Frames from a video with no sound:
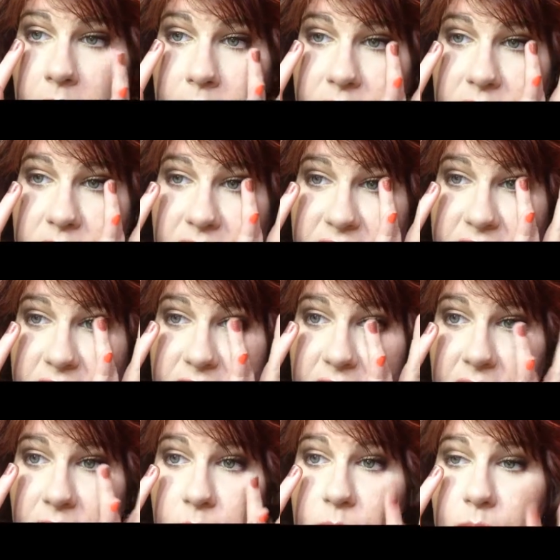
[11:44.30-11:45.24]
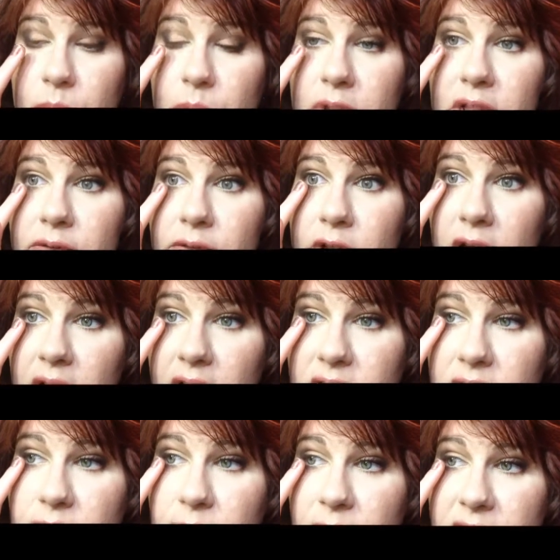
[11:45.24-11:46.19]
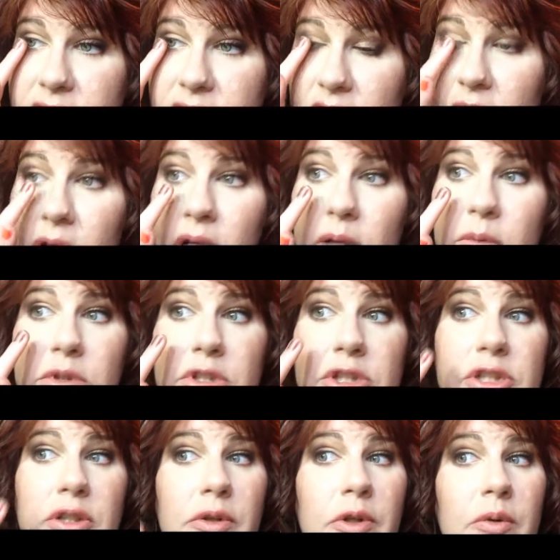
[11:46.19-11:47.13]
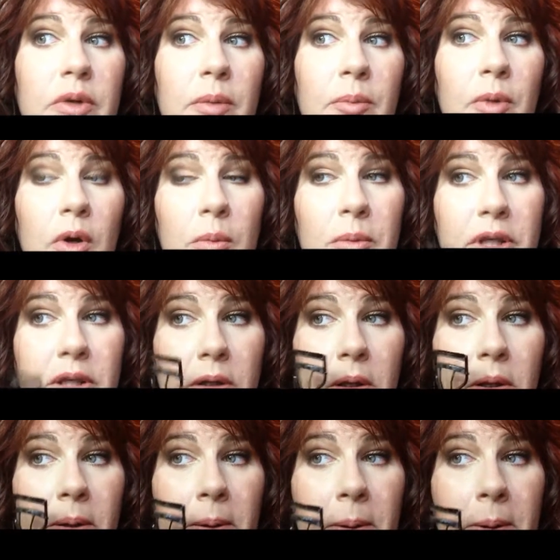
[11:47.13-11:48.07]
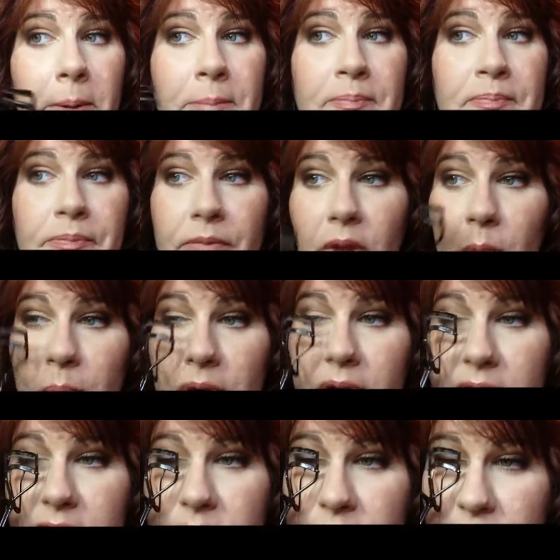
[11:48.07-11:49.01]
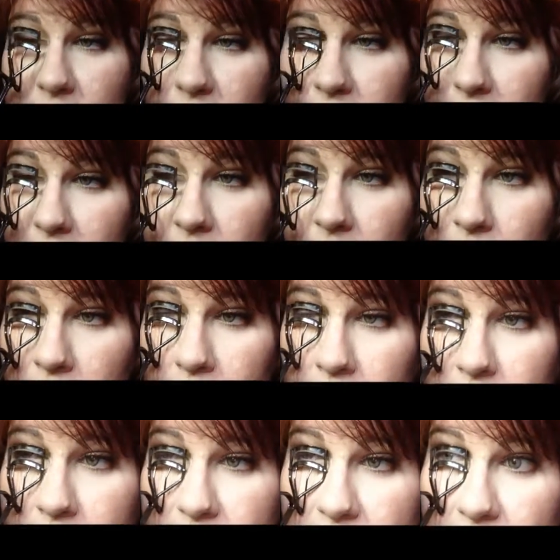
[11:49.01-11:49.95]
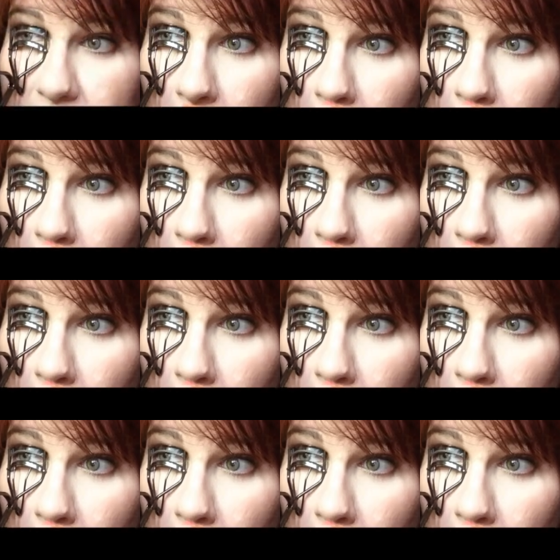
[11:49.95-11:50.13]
So this is like 3 different kinds of mascara. I will show you in a moment. But it turns out that I am allergic to